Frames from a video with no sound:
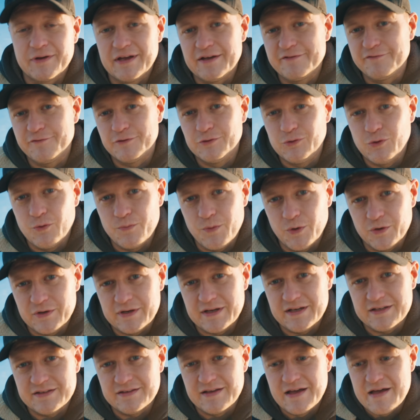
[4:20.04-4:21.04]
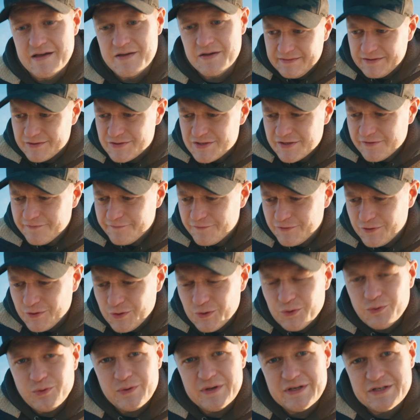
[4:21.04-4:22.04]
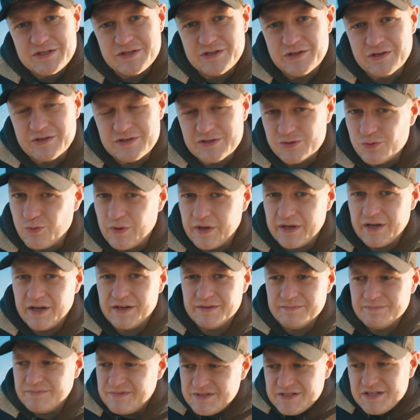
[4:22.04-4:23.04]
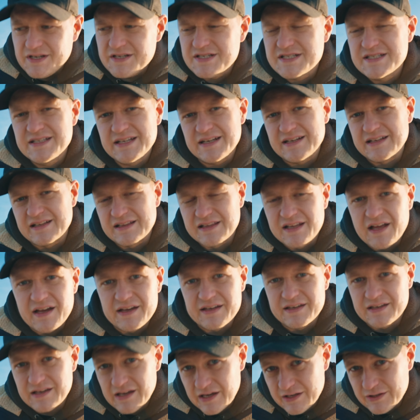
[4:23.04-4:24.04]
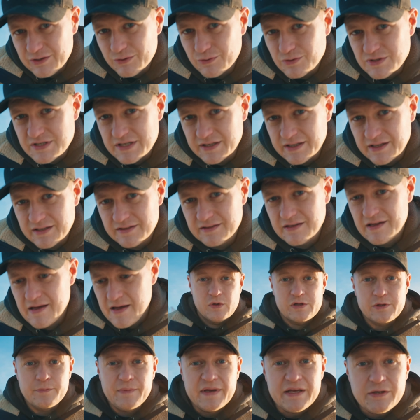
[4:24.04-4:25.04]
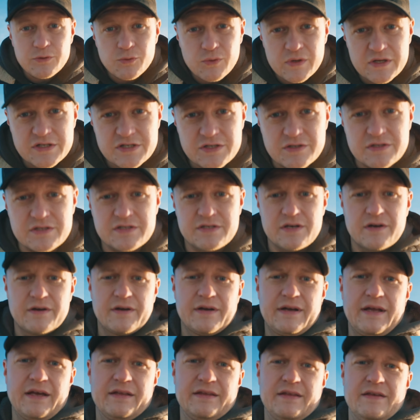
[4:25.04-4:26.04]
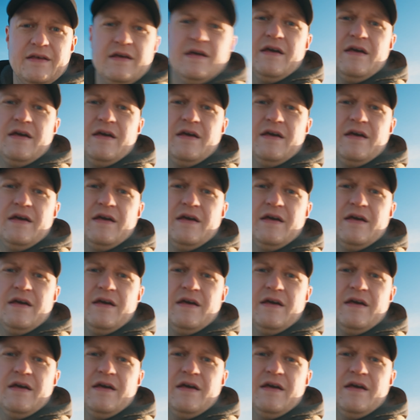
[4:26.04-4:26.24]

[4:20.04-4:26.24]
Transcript: f2.8. There's a few reasons why I just didn't like using it. Well, the main reasons are that